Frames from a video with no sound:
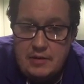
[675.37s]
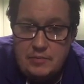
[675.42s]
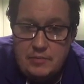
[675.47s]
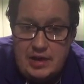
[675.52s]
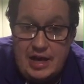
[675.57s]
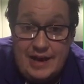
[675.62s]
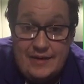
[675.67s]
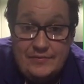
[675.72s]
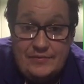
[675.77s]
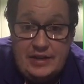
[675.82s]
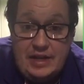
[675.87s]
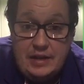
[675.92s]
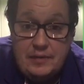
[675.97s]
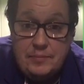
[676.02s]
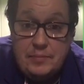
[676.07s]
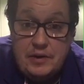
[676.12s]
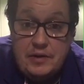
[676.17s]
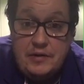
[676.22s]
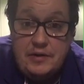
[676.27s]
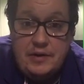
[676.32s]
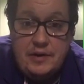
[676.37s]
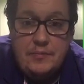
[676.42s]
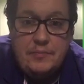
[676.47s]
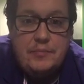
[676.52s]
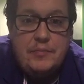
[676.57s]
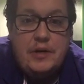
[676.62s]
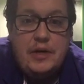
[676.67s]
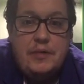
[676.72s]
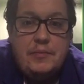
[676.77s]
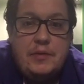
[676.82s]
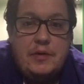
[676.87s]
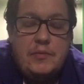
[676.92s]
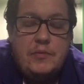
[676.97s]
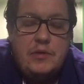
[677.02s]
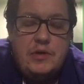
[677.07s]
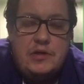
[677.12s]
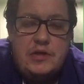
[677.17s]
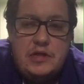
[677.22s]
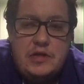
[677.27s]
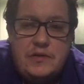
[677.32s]
we have Digbeth in Birmingham,
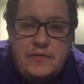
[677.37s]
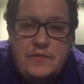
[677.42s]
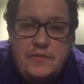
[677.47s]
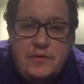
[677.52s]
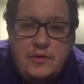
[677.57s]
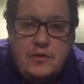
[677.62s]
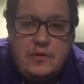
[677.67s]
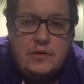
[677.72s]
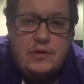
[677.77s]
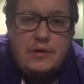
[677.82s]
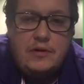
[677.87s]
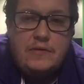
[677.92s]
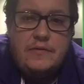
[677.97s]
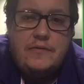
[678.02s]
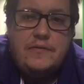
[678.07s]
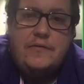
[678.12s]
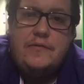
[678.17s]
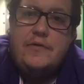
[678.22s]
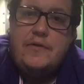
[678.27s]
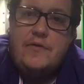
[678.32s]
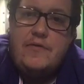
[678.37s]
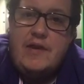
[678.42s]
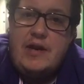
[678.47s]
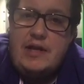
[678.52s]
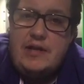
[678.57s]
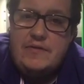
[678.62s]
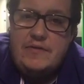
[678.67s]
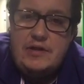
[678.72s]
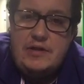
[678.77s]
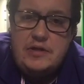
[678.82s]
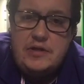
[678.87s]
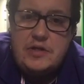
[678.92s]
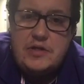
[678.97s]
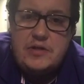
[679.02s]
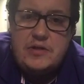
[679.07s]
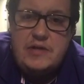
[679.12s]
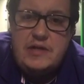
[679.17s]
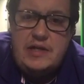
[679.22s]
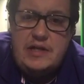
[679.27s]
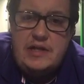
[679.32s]
which is full of creative
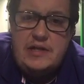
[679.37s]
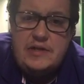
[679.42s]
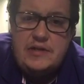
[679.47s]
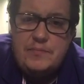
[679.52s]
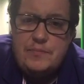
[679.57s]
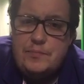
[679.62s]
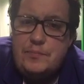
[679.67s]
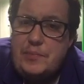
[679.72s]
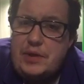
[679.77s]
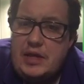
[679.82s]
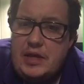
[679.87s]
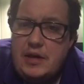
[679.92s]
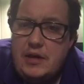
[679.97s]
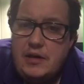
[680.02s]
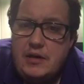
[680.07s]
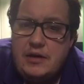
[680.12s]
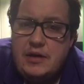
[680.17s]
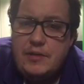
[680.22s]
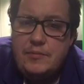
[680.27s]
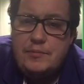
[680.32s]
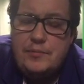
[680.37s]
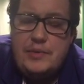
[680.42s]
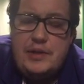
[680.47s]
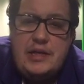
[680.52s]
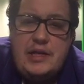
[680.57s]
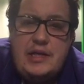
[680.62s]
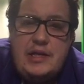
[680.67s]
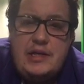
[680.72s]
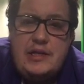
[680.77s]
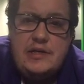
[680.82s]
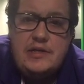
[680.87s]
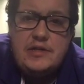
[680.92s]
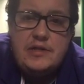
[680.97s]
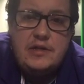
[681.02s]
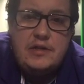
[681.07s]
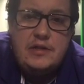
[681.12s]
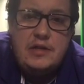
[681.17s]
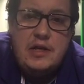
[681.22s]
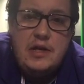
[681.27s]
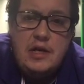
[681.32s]
industries and PR companies
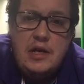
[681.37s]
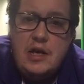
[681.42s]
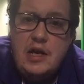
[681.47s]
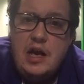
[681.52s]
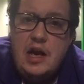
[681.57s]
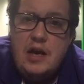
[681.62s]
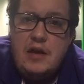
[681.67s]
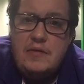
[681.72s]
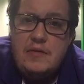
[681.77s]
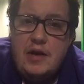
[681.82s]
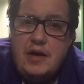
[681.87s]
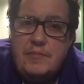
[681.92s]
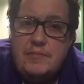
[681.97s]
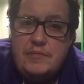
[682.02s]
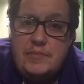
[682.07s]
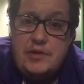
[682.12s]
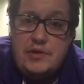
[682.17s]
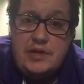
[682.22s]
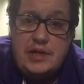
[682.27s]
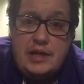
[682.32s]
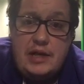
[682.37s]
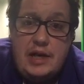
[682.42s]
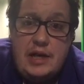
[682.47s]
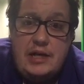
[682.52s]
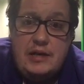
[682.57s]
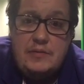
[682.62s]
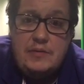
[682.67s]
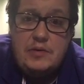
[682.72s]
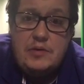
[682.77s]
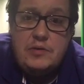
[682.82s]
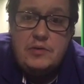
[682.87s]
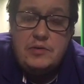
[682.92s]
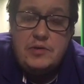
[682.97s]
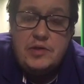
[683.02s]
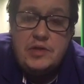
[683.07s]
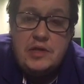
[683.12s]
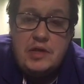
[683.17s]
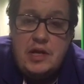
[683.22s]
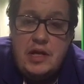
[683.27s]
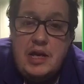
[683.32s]
and music labels.